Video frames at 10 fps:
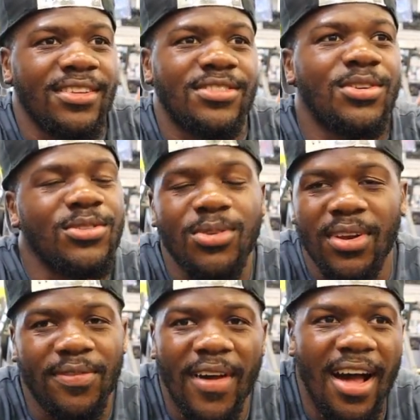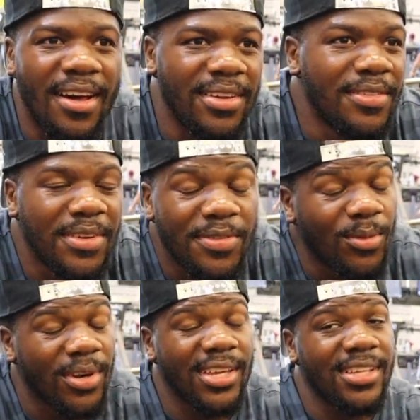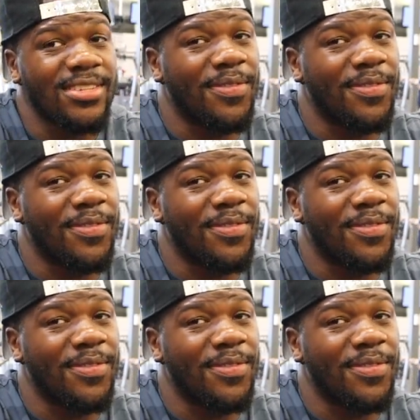225, even if you want to get to